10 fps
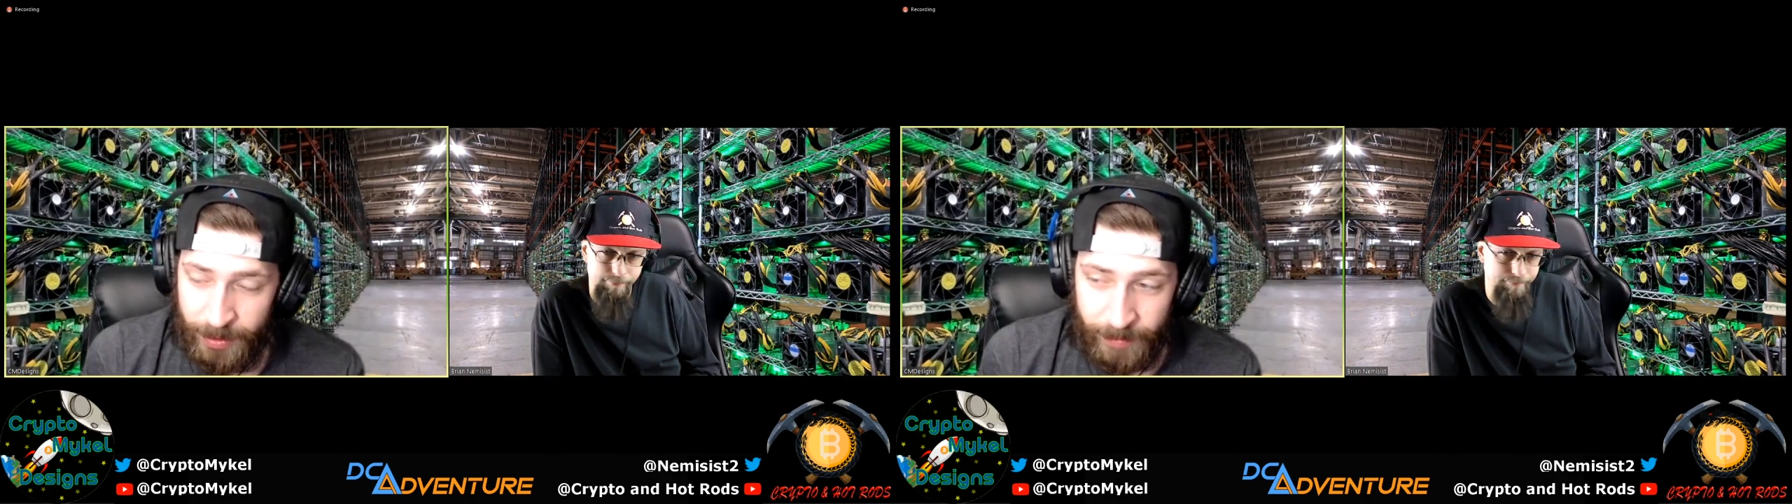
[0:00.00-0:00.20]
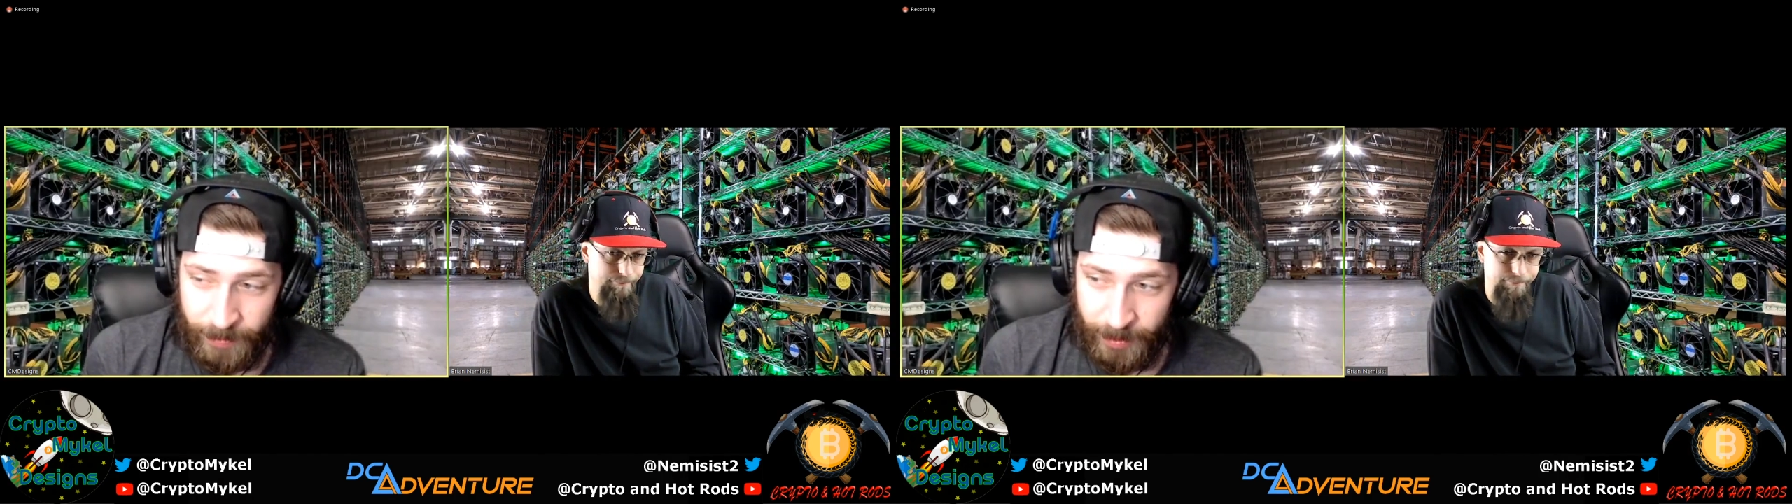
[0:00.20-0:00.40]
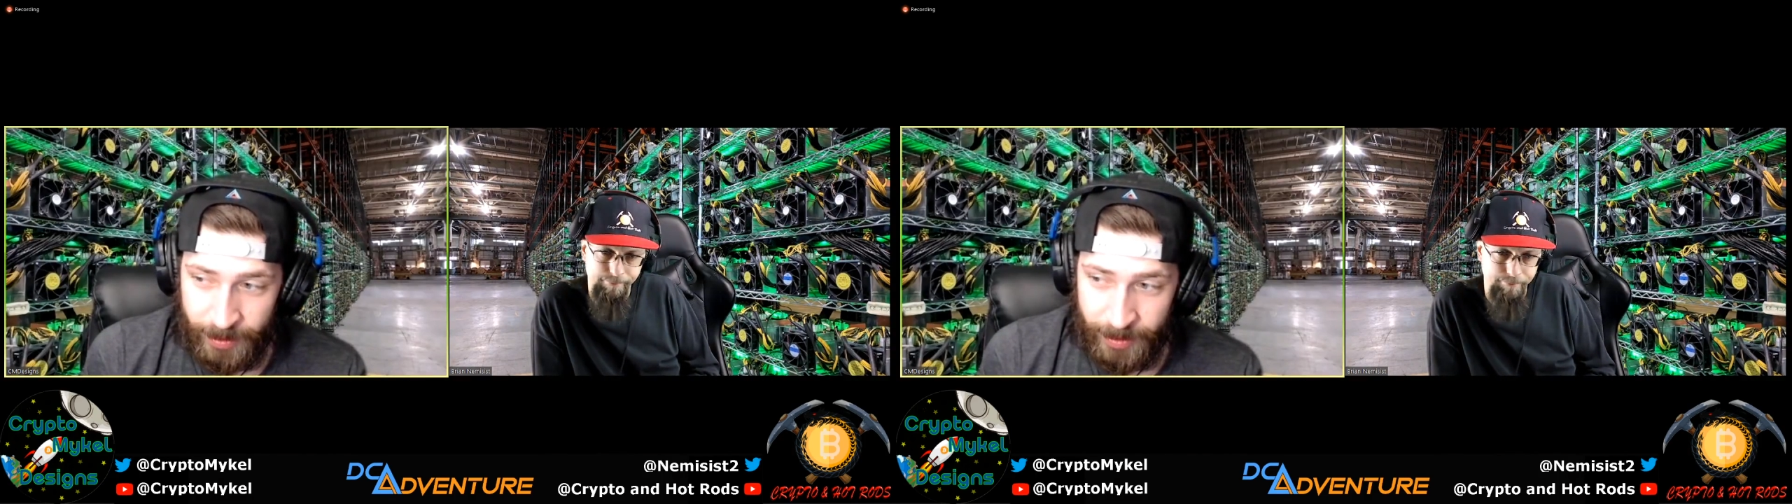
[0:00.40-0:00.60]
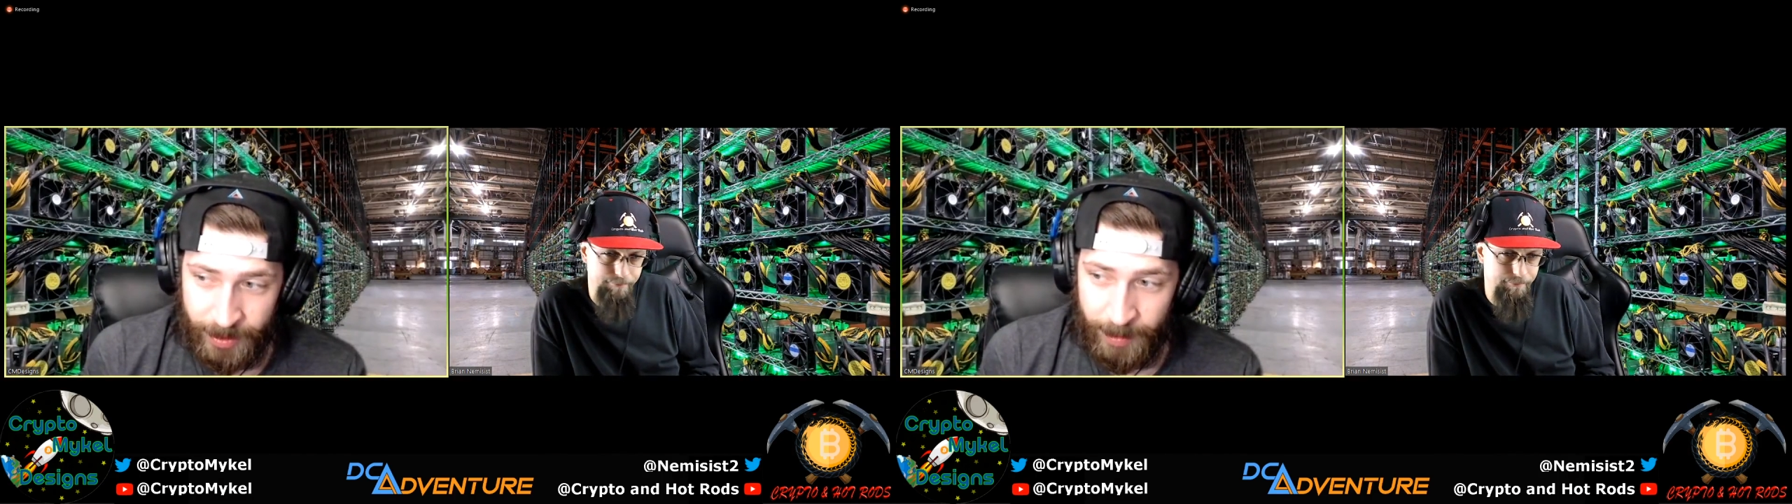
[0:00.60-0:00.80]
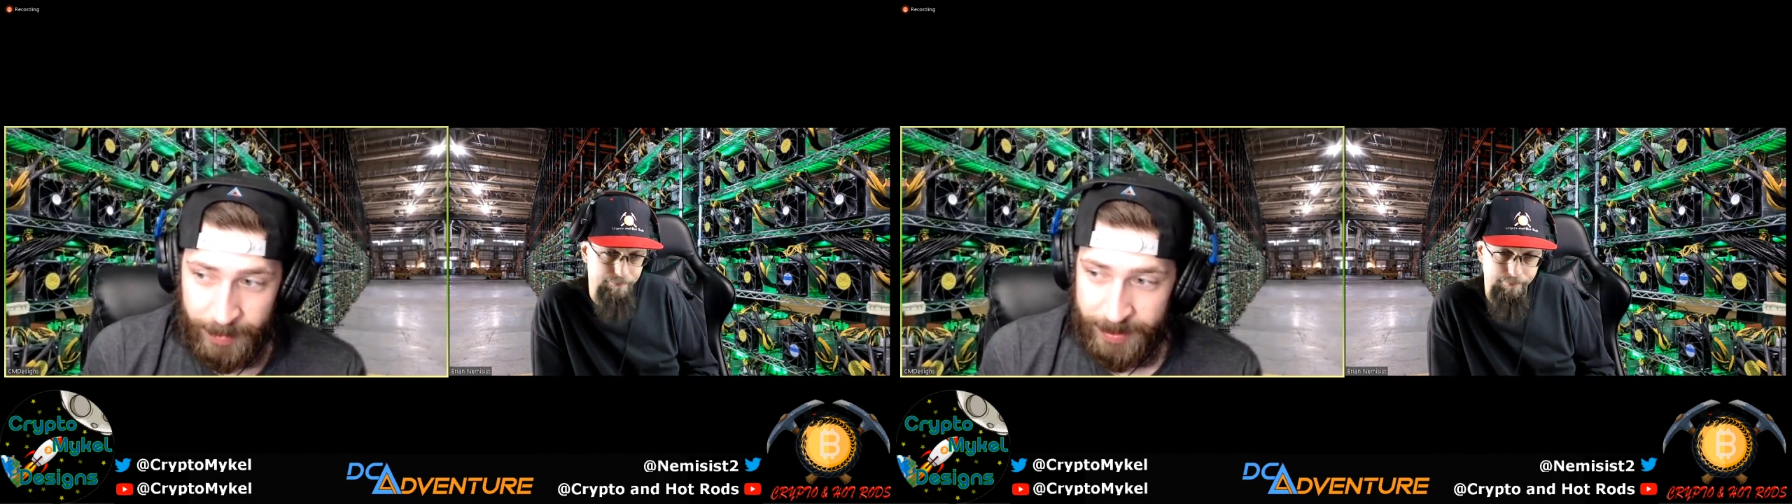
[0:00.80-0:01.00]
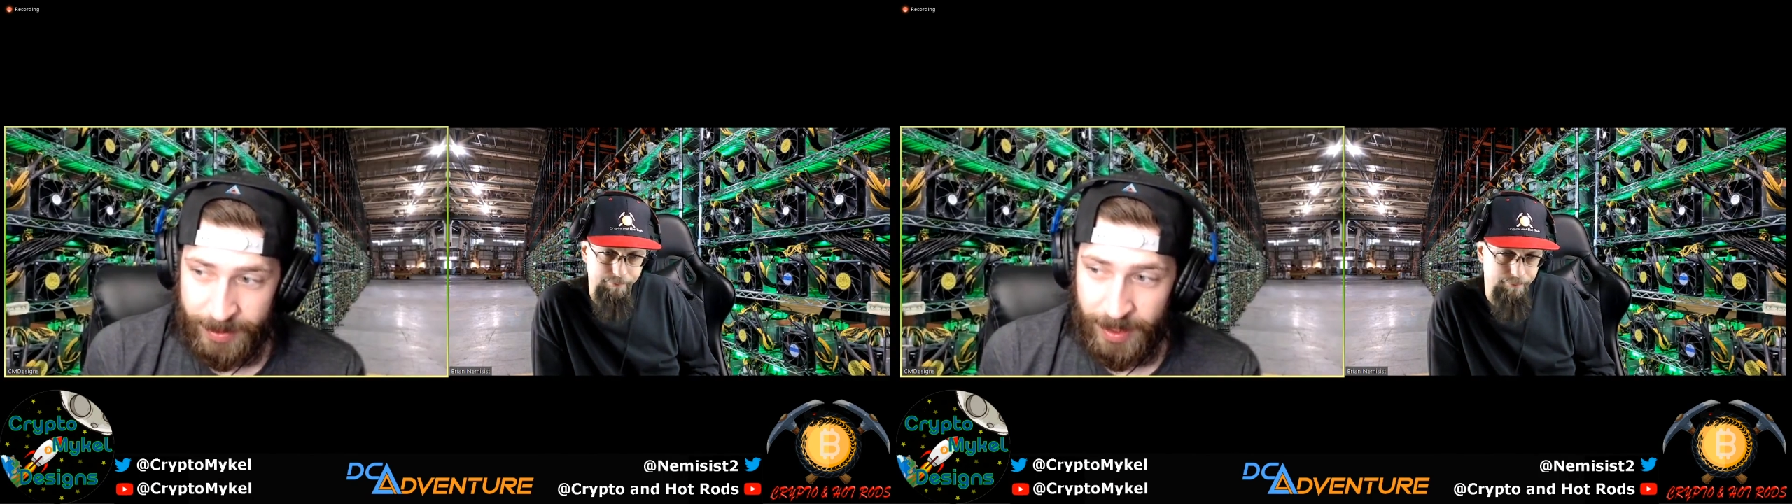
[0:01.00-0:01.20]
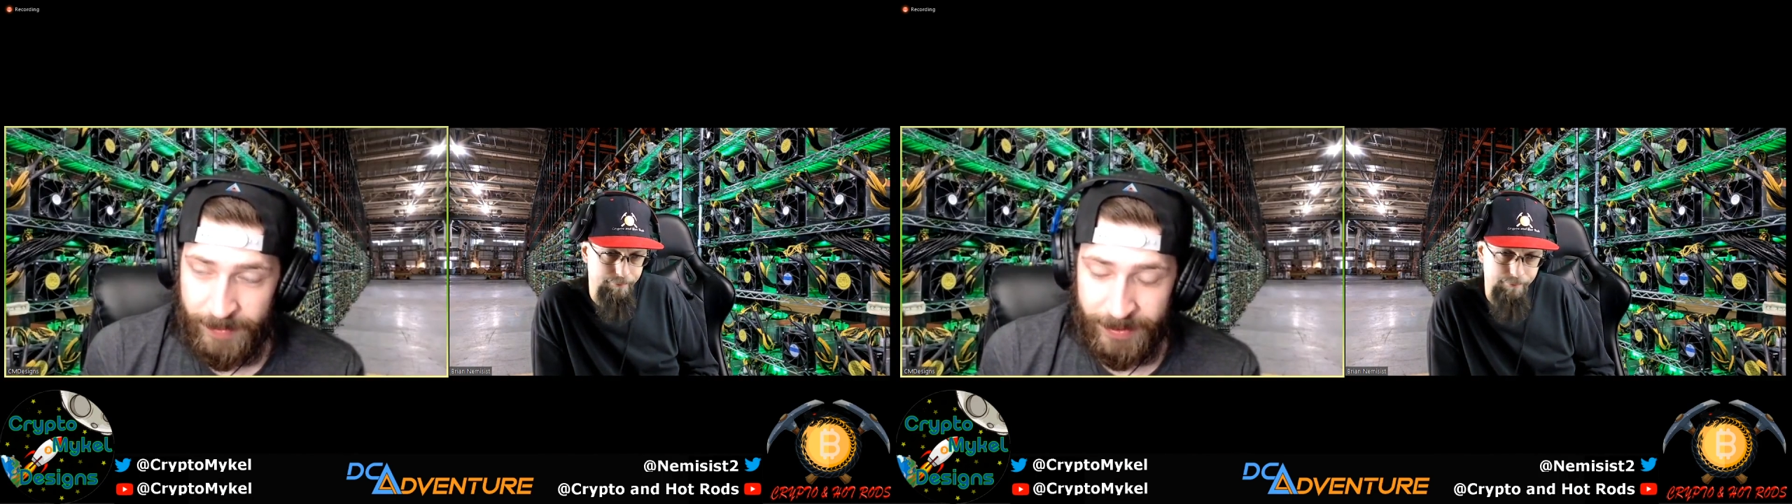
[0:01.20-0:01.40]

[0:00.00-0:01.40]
for a BC